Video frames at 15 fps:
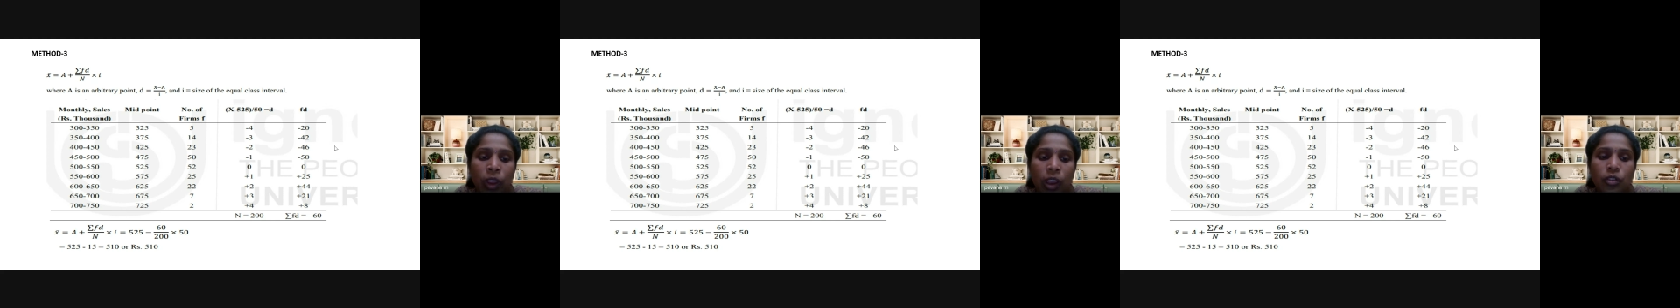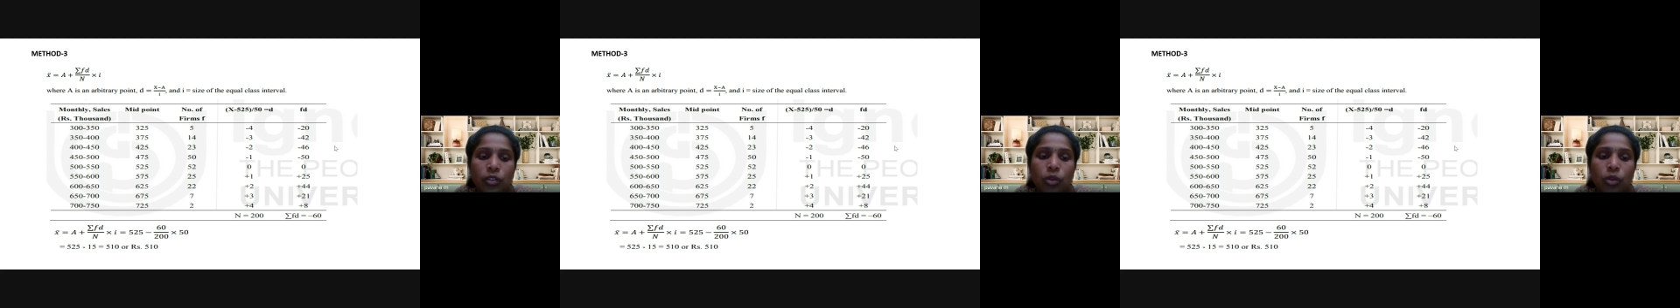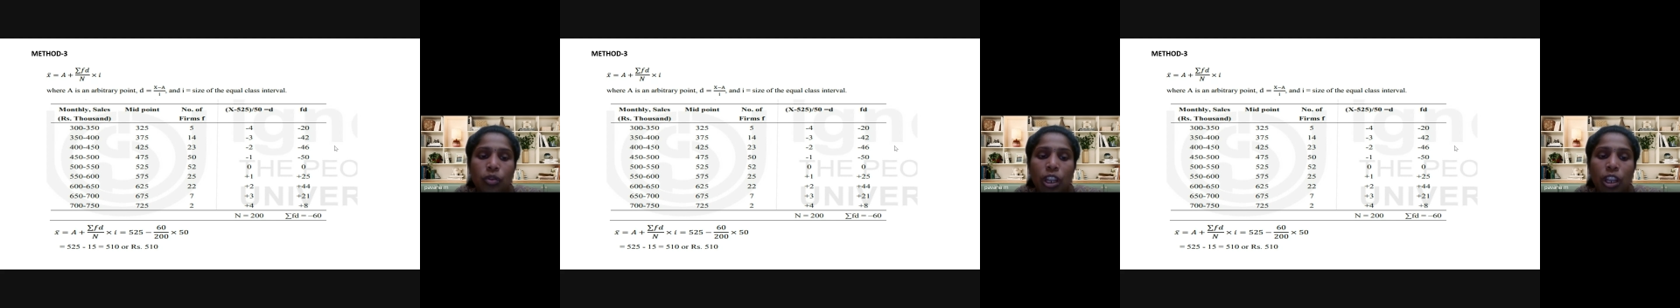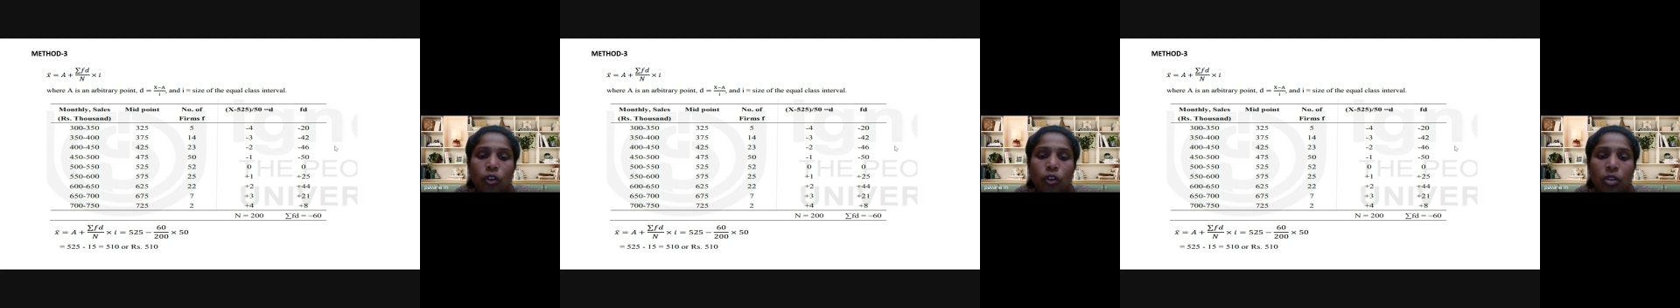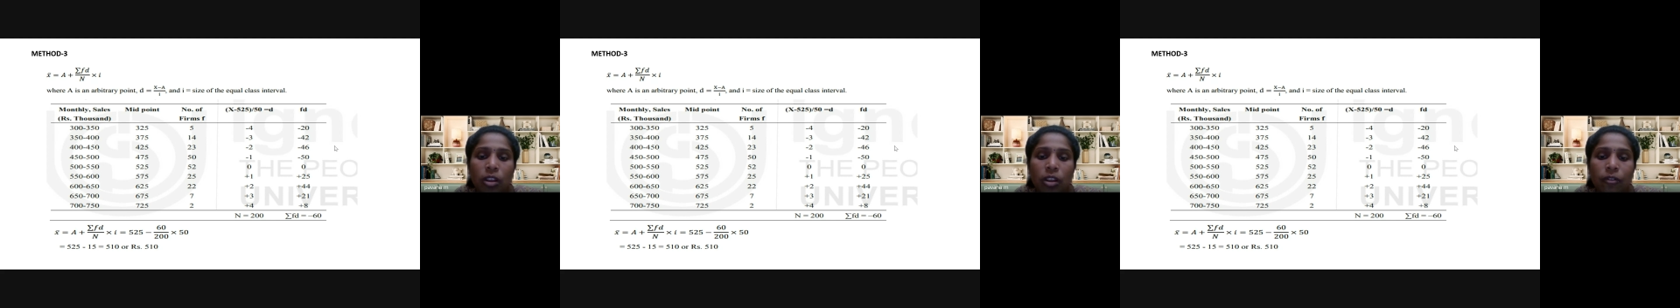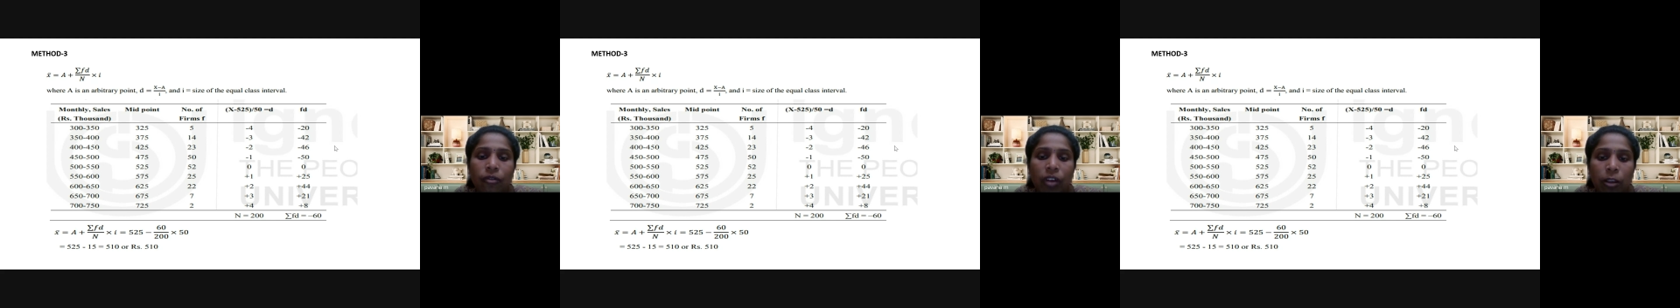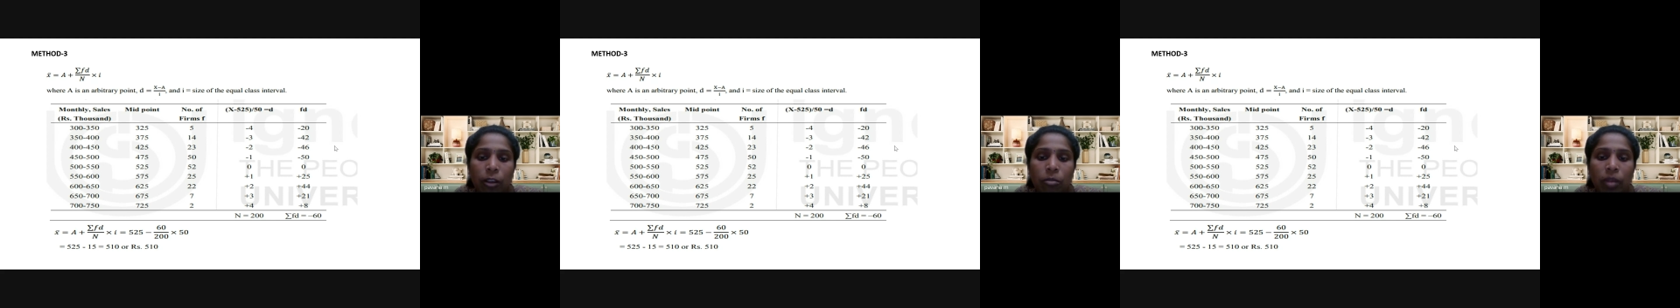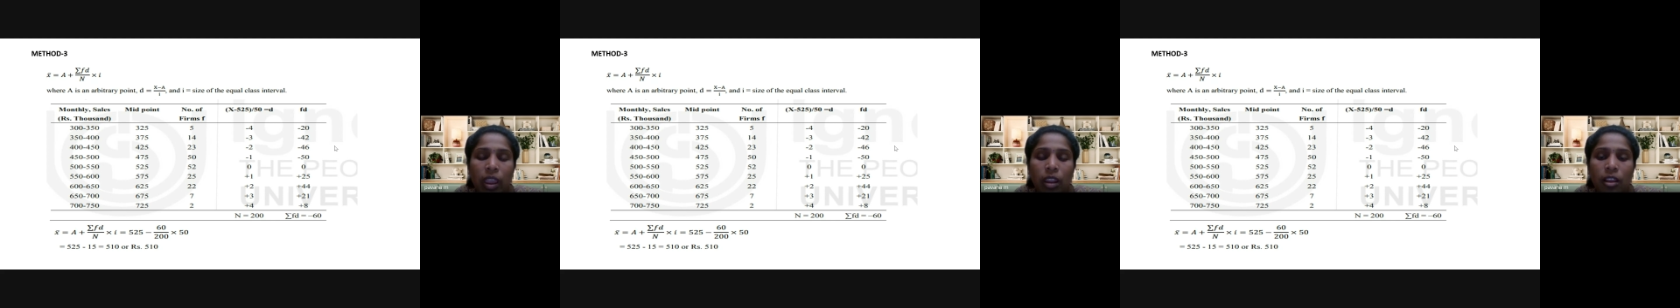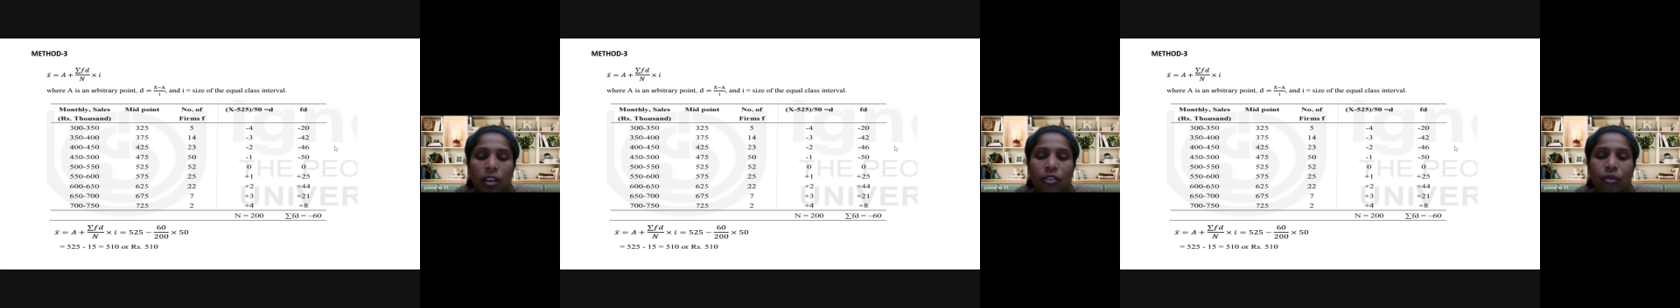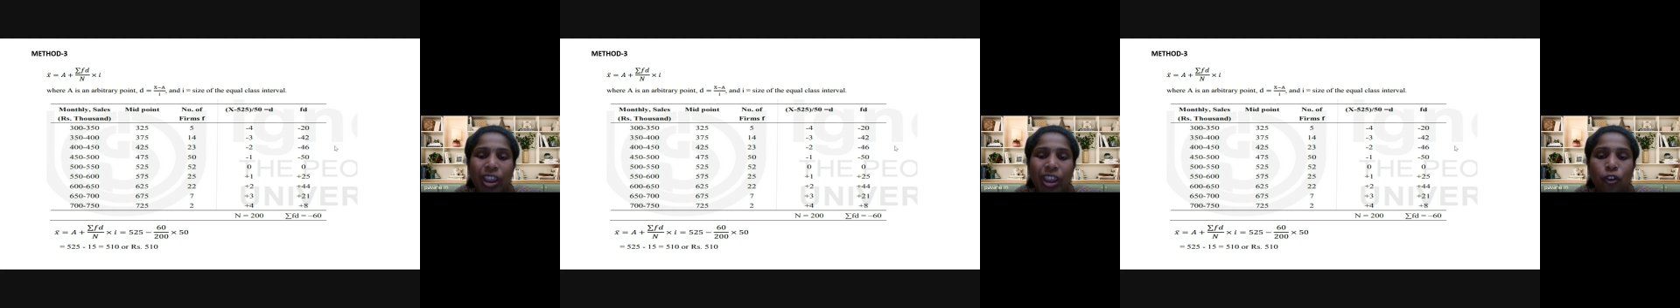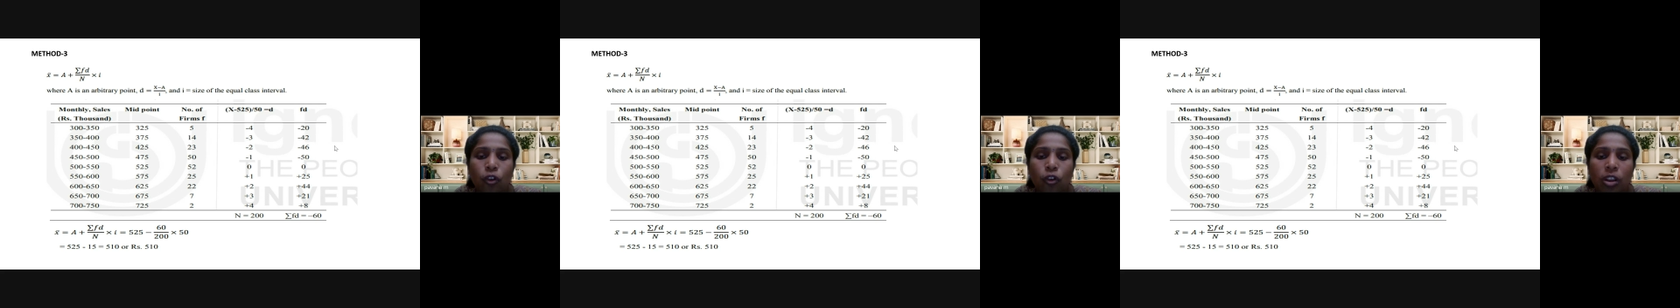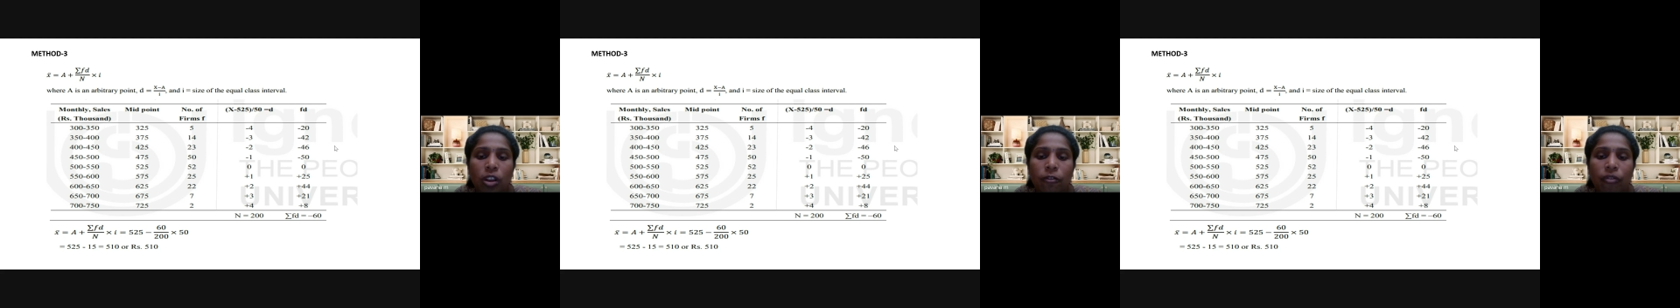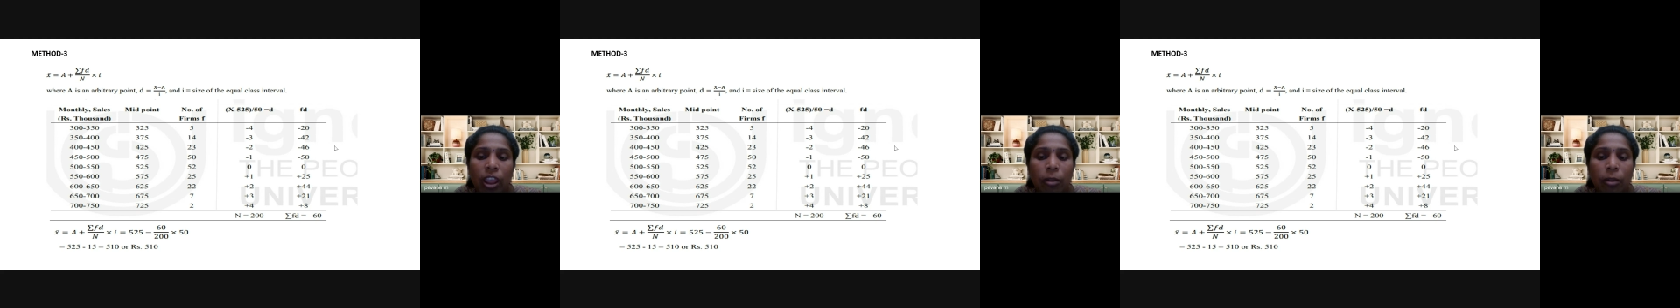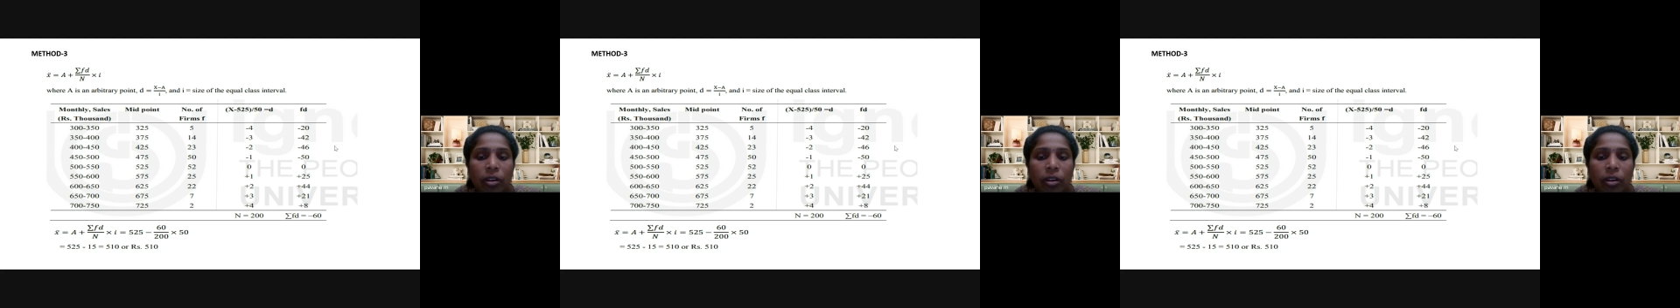So 325 minus 525